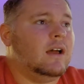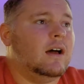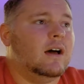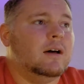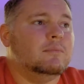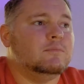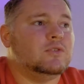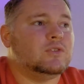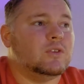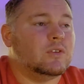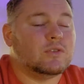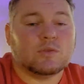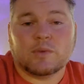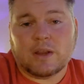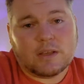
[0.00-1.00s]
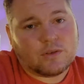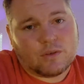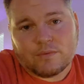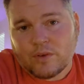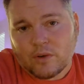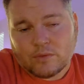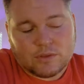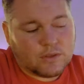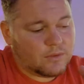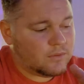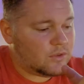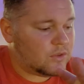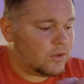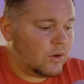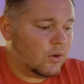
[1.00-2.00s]
so there's no one answering phones.
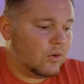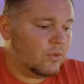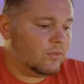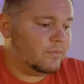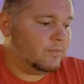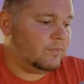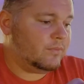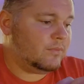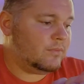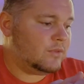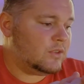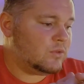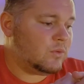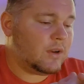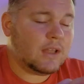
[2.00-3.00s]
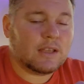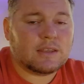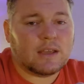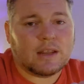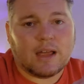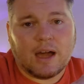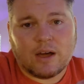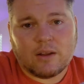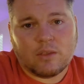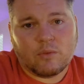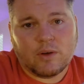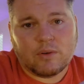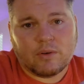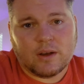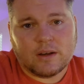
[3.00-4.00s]
So just want to get that out of the
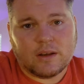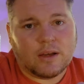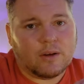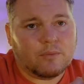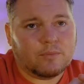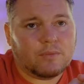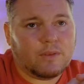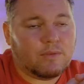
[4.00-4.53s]
way right now.